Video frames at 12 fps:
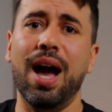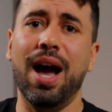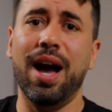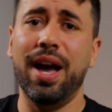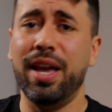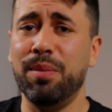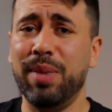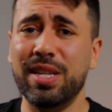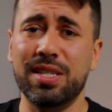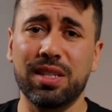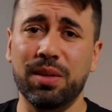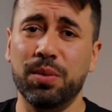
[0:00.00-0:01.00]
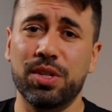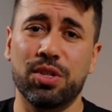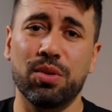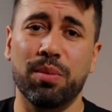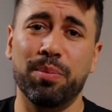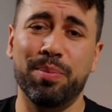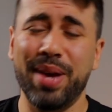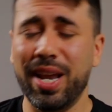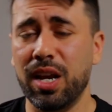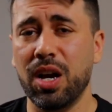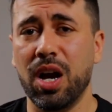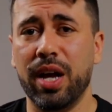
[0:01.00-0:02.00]
And basically what you're
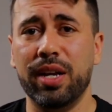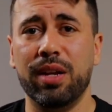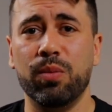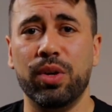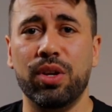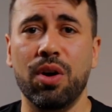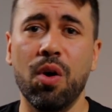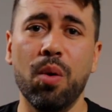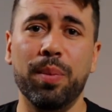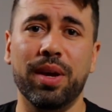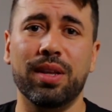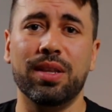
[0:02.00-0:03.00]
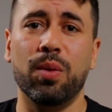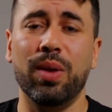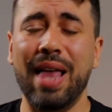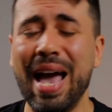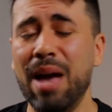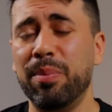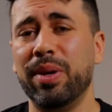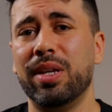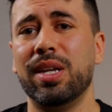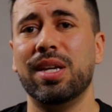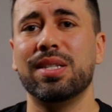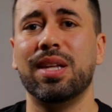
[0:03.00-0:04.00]
betting on and what you're hoping that will
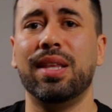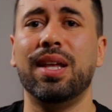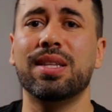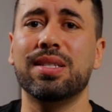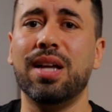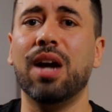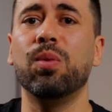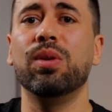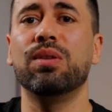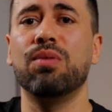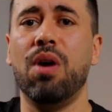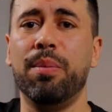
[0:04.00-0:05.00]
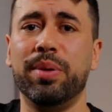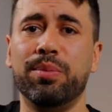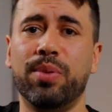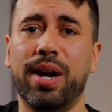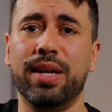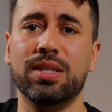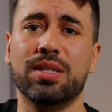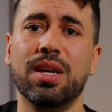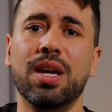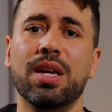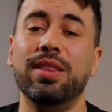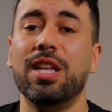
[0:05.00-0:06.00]
happen is that that stock will grow up in
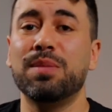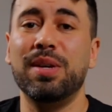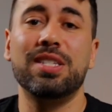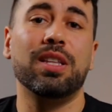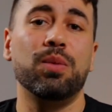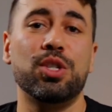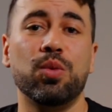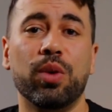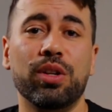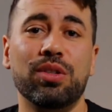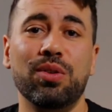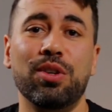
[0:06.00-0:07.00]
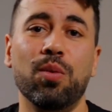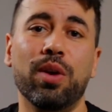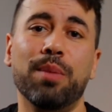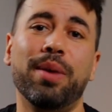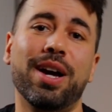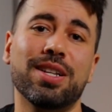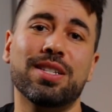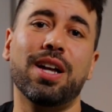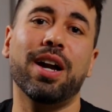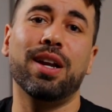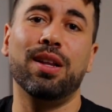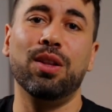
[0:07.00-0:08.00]
price. And that's basically what you want to do. You want to buy a
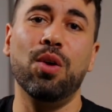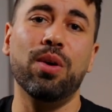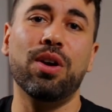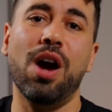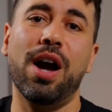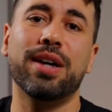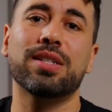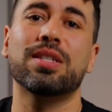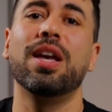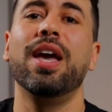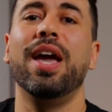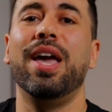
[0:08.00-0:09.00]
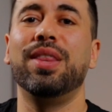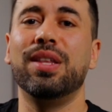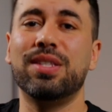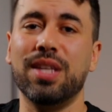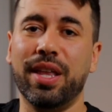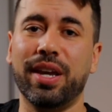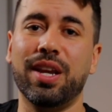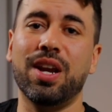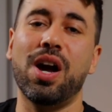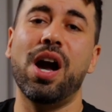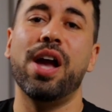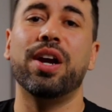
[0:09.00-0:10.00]
stock at a lower cost and then selling it
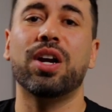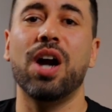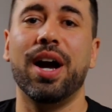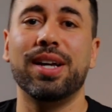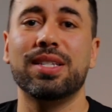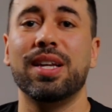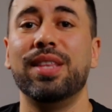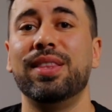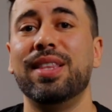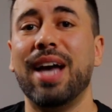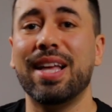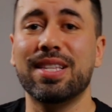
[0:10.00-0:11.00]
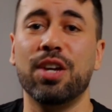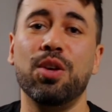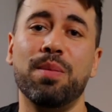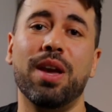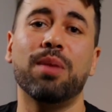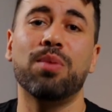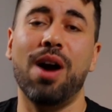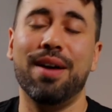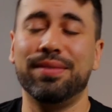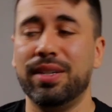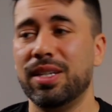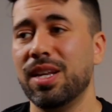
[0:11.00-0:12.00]
at a higher cost, and that's how you make
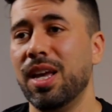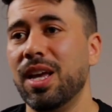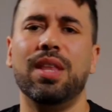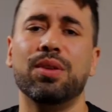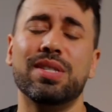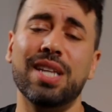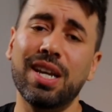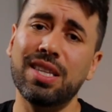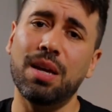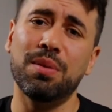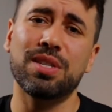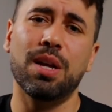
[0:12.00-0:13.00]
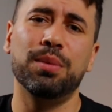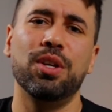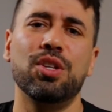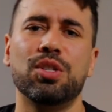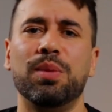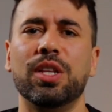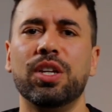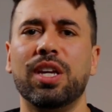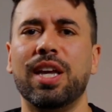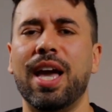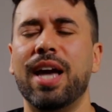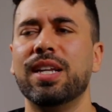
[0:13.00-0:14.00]
profit. Now, the second type of stock that you should be looking